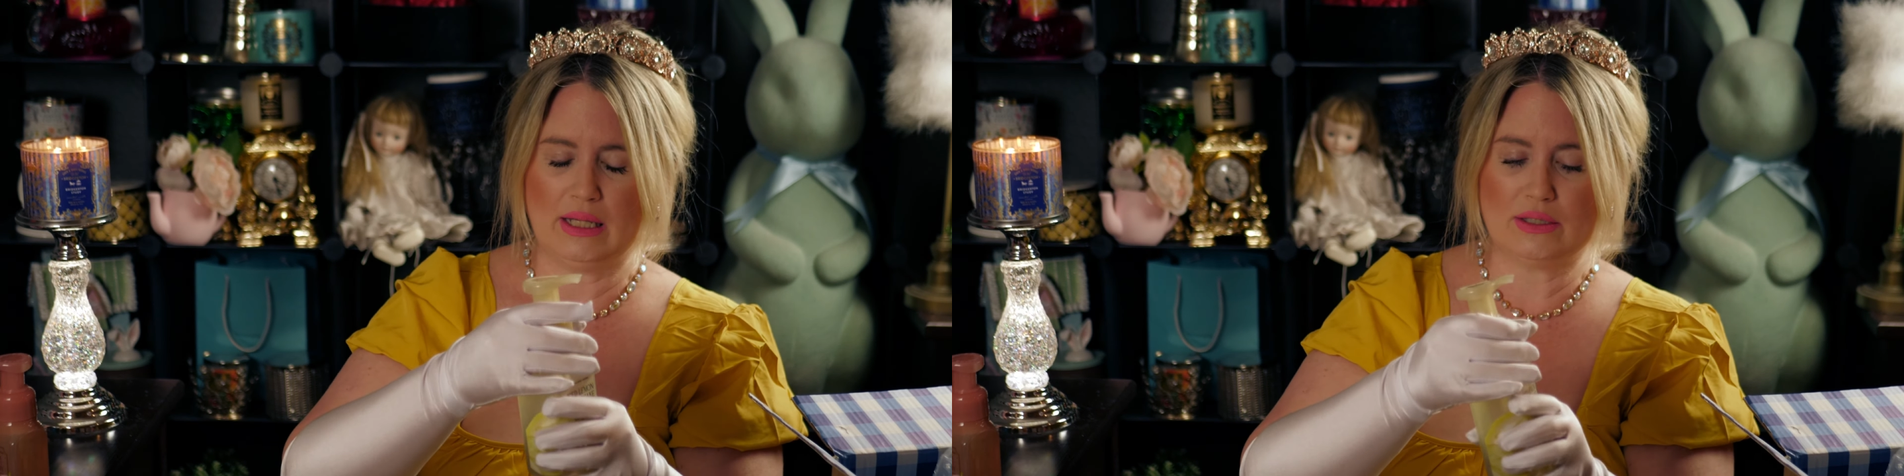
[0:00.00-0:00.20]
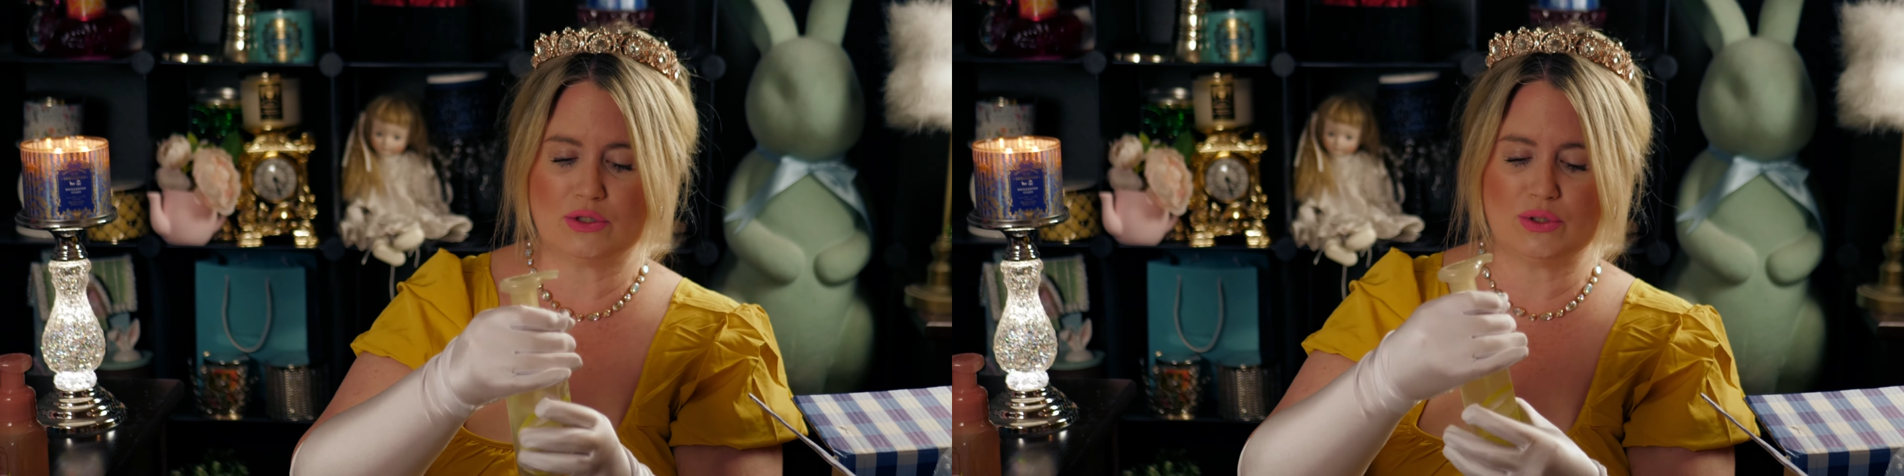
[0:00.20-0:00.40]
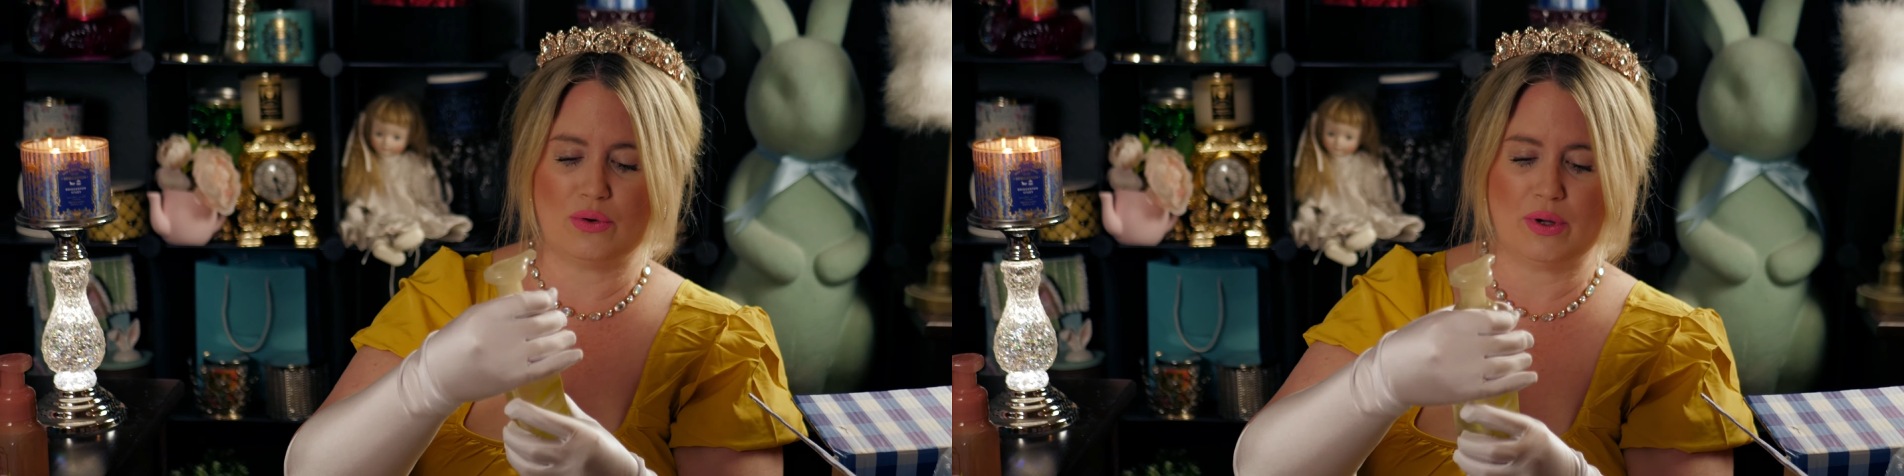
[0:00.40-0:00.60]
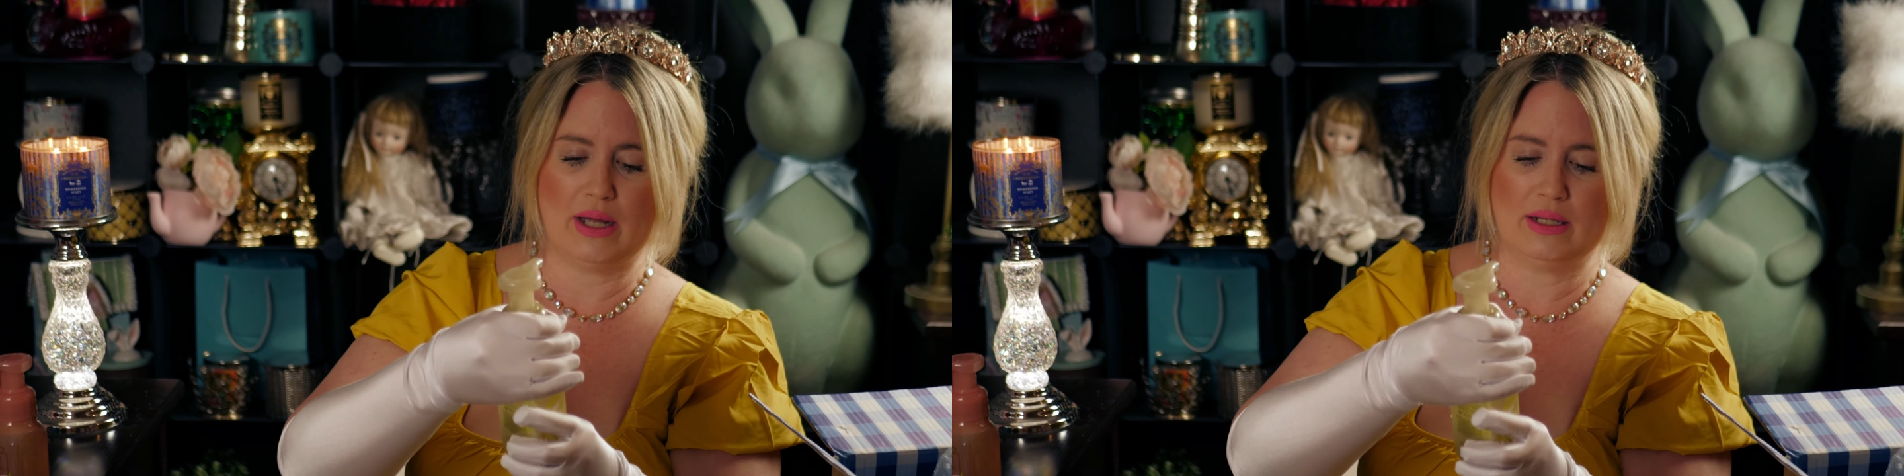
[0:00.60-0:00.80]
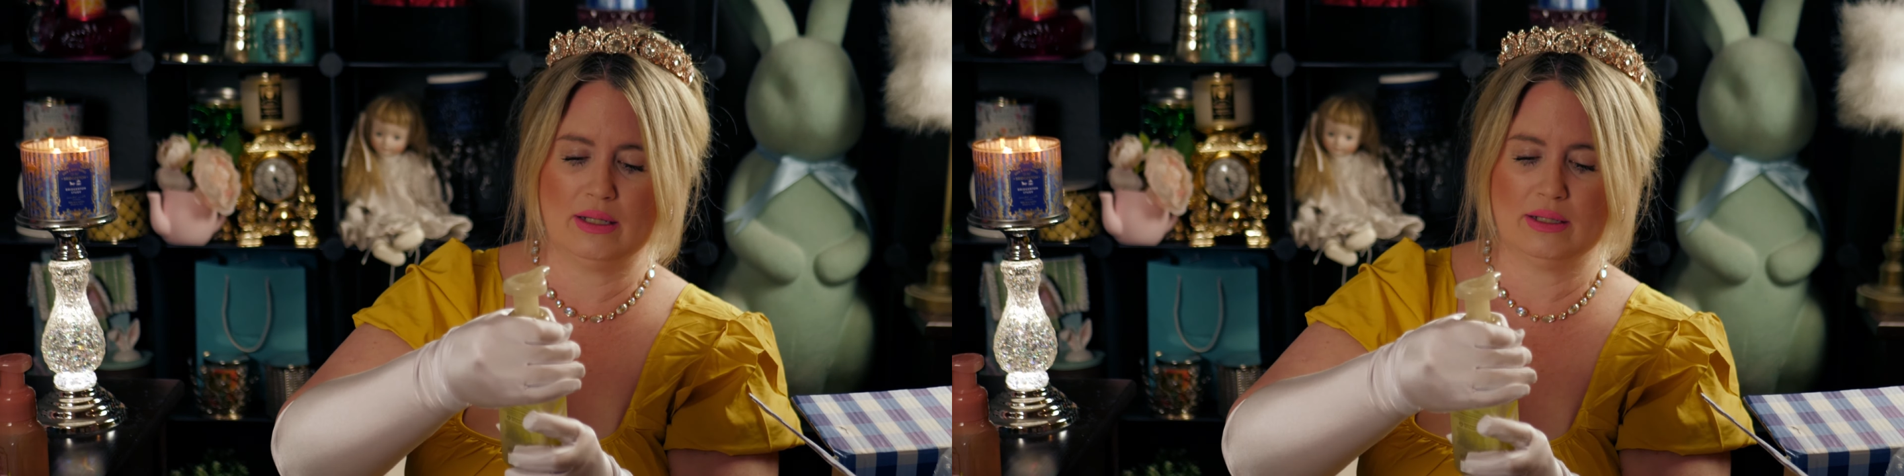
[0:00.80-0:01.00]
It's so
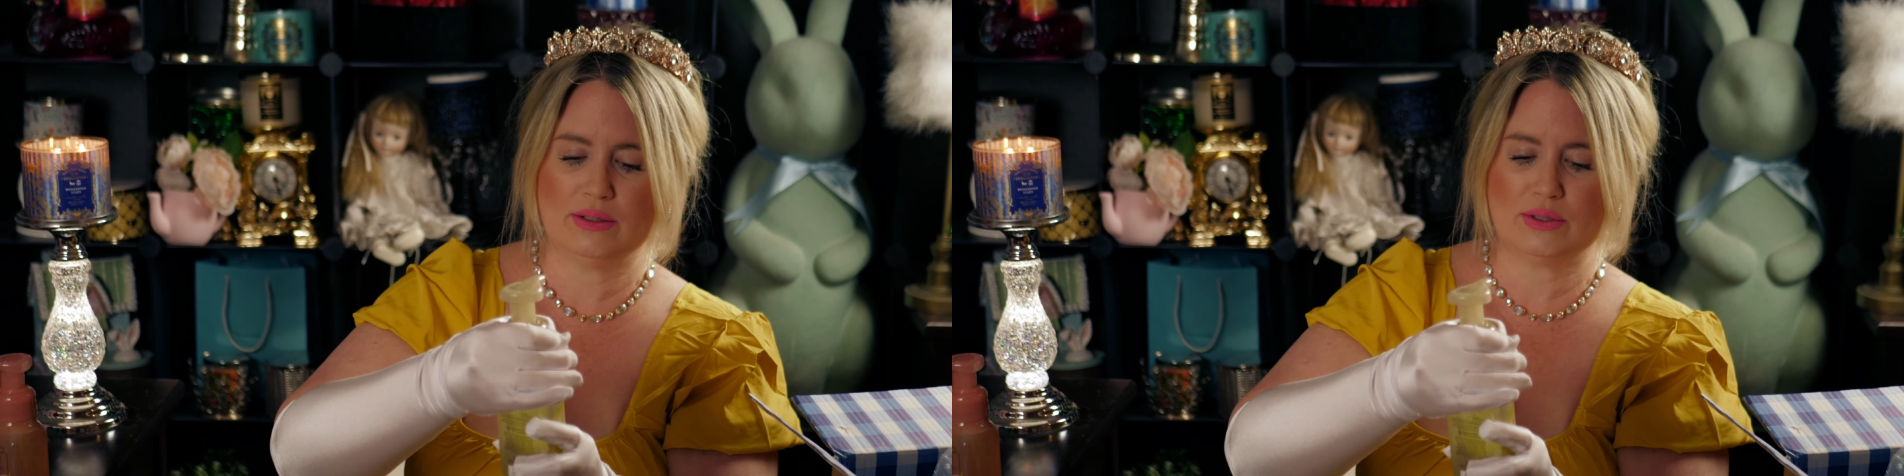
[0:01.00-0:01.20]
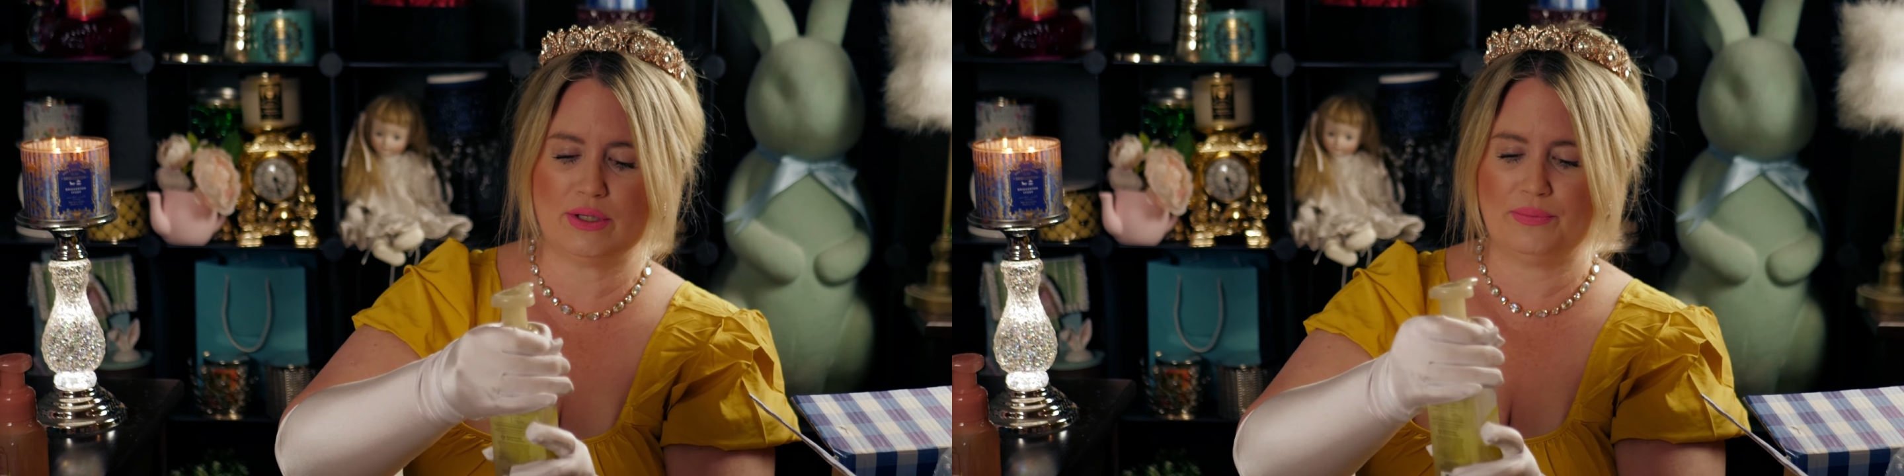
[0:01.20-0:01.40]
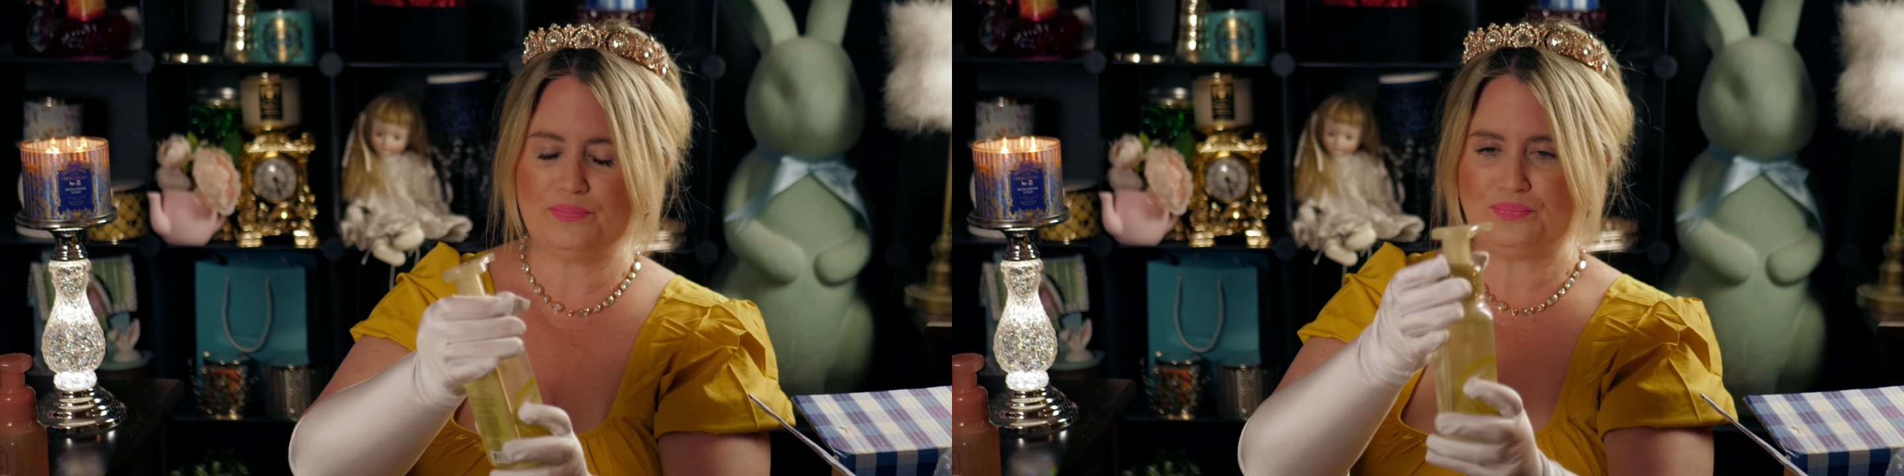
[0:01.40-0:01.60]
good. So